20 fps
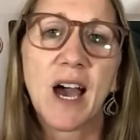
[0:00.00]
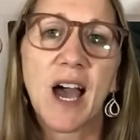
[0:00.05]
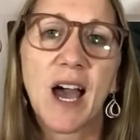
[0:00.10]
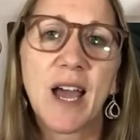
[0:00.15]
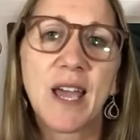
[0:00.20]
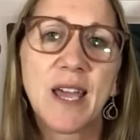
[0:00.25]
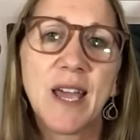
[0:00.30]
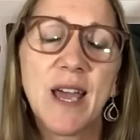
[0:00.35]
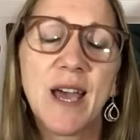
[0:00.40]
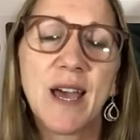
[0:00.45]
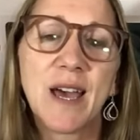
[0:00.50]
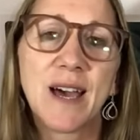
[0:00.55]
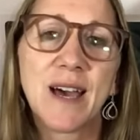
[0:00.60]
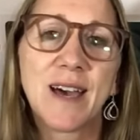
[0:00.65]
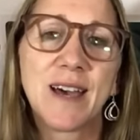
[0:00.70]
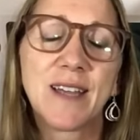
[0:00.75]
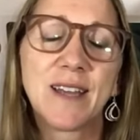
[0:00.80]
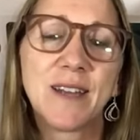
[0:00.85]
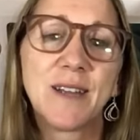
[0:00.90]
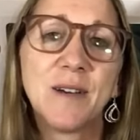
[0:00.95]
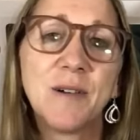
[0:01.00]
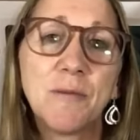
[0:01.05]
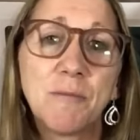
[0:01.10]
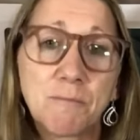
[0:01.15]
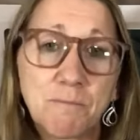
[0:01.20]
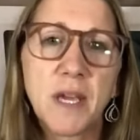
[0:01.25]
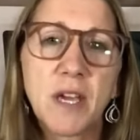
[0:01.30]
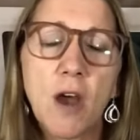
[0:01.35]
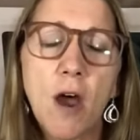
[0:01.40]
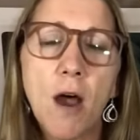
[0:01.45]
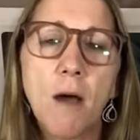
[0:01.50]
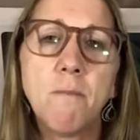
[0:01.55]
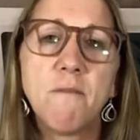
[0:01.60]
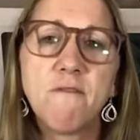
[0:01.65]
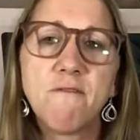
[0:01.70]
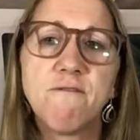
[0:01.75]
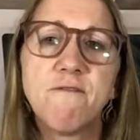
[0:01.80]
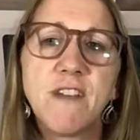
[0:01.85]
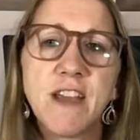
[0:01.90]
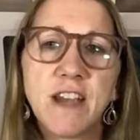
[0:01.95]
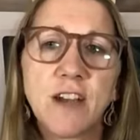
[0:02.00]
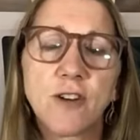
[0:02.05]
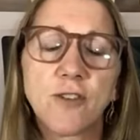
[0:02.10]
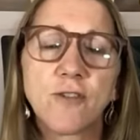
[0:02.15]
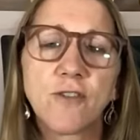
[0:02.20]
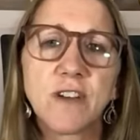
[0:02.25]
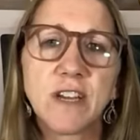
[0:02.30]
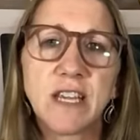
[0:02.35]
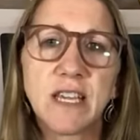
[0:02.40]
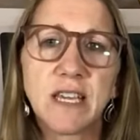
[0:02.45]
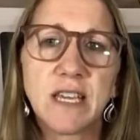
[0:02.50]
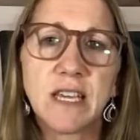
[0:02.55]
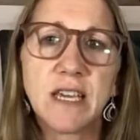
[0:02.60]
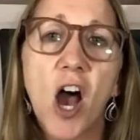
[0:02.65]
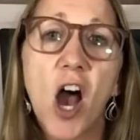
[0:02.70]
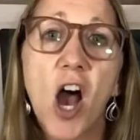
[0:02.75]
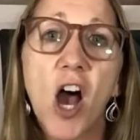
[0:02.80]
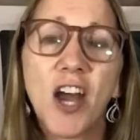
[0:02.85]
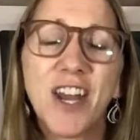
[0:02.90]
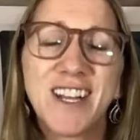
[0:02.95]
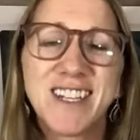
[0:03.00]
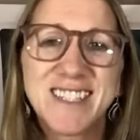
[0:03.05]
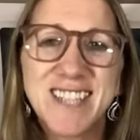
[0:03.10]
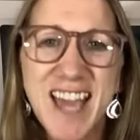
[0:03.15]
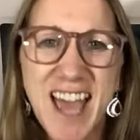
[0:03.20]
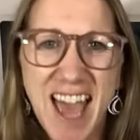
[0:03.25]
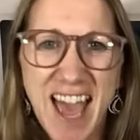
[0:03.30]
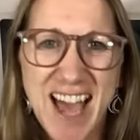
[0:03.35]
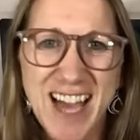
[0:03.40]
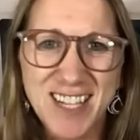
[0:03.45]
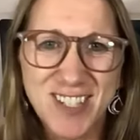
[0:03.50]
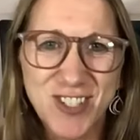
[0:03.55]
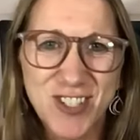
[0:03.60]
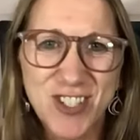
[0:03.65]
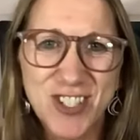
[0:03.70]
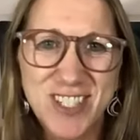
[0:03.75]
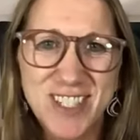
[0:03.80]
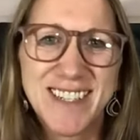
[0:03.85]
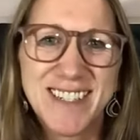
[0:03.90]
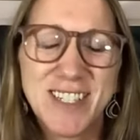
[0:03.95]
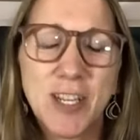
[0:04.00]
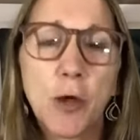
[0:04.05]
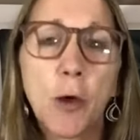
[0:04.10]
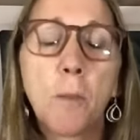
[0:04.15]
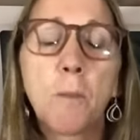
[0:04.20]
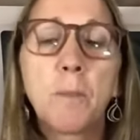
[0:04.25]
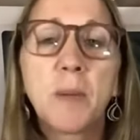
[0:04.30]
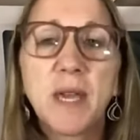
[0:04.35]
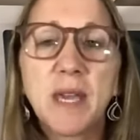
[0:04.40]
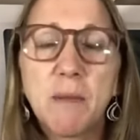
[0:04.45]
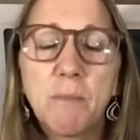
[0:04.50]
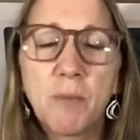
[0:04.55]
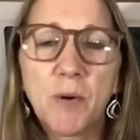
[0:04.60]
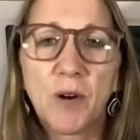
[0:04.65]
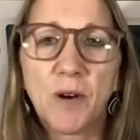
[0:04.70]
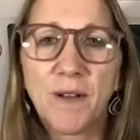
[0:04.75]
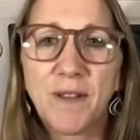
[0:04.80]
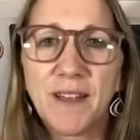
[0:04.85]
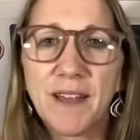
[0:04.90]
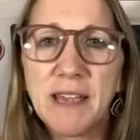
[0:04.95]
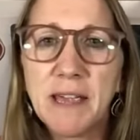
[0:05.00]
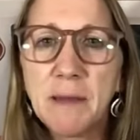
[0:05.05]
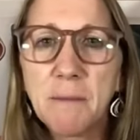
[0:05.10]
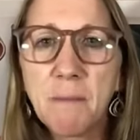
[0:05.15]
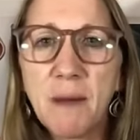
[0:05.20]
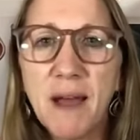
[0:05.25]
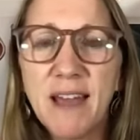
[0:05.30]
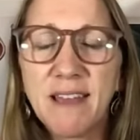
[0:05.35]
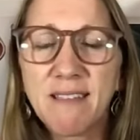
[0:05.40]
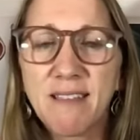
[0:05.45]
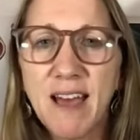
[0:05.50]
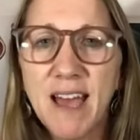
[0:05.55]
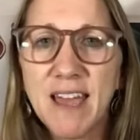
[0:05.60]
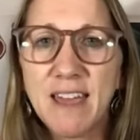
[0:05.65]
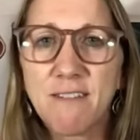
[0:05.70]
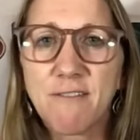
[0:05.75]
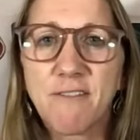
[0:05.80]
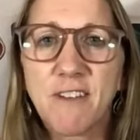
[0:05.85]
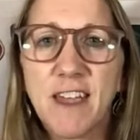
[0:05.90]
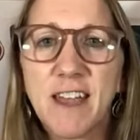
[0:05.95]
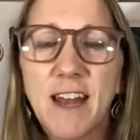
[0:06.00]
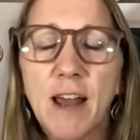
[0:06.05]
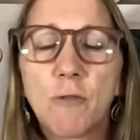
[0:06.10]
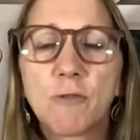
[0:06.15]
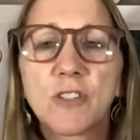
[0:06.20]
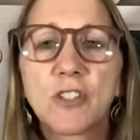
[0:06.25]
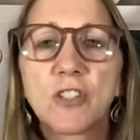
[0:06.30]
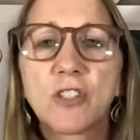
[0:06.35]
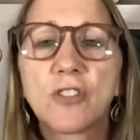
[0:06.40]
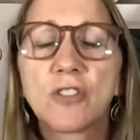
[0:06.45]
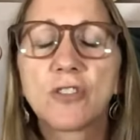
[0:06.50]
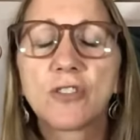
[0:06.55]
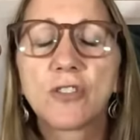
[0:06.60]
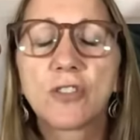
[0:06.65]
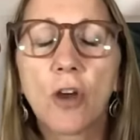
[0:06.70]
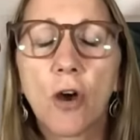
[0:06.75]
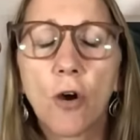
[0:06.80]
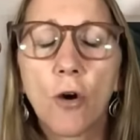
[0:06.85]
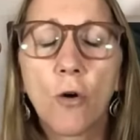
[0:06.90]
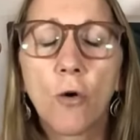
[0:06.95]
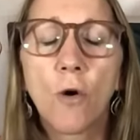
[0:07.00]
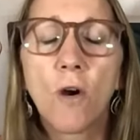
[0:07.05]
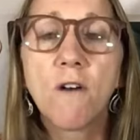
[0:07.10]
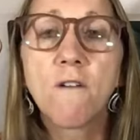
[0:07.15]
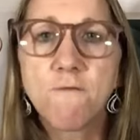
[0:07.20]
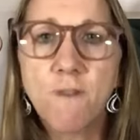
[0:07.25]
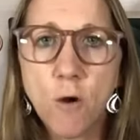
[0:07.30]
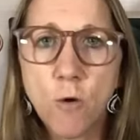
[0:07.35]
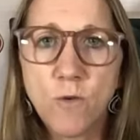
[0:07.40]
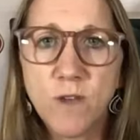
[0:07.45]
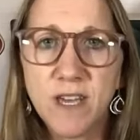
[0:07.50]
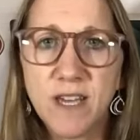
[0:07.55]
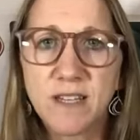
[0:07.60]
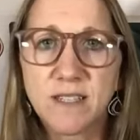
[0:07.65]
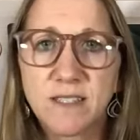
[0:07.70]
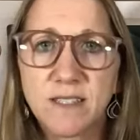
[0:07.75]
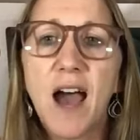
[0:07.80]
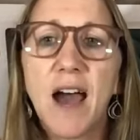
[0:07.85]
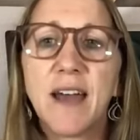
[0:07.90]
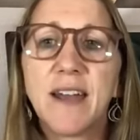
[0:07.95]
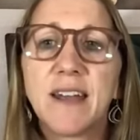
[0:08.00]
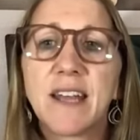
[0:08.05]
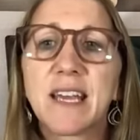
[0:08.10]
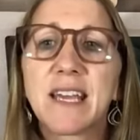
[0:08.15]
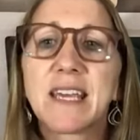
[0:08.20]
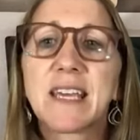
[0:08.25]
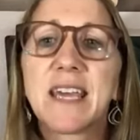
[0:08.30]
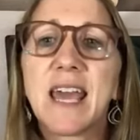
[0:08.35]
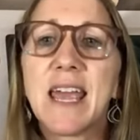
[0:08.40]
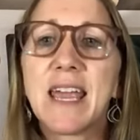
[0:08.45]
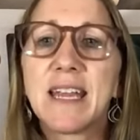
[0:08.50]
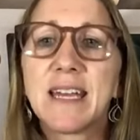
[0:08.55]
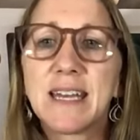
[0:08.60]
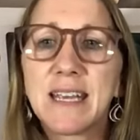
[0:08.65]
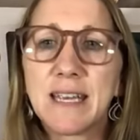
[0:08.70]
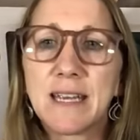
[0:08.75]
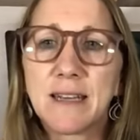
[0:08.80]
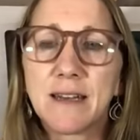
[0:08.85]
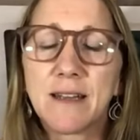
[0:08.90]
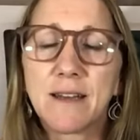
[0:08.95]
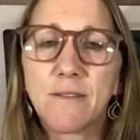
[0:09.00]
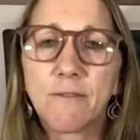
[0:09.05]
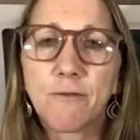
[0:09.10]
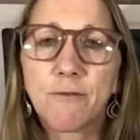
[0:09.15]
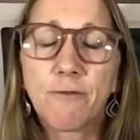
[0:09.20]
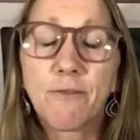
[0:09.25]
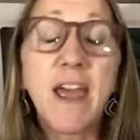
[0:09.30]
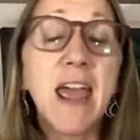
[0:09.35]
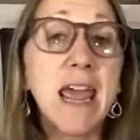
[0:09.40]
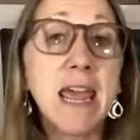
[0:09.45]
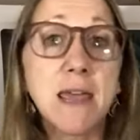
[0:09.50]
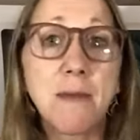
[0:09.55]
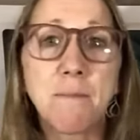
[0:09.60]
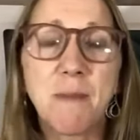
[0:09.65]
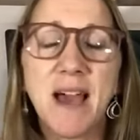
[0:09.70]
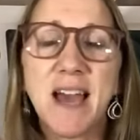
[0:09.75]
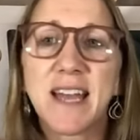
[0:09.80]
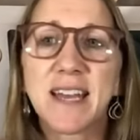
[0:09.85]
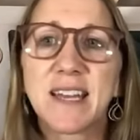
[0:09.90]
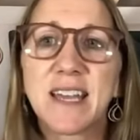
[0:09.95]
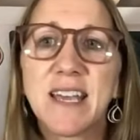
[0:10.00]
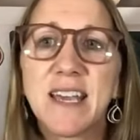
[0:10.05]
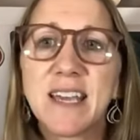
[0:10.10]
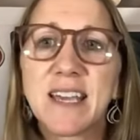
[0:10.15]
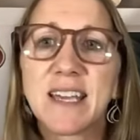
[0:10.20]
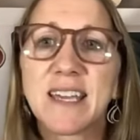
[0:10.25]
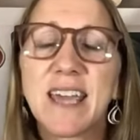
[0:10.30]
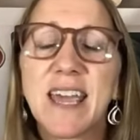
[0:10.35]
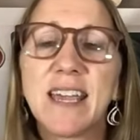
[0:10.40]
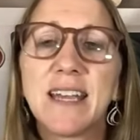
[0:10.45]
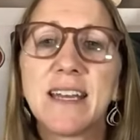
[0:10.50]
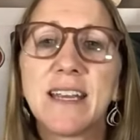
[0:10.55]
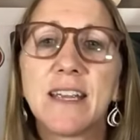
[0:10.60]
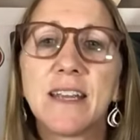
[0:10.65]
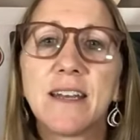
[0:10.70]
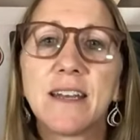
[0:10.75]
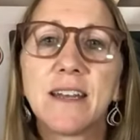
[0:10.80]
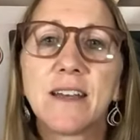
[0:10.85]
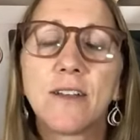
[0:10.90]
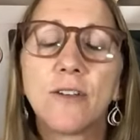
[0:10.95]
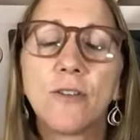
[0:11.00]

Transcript: I had become very unattached to people in my life, and I was so focused on gaining fame, on gaining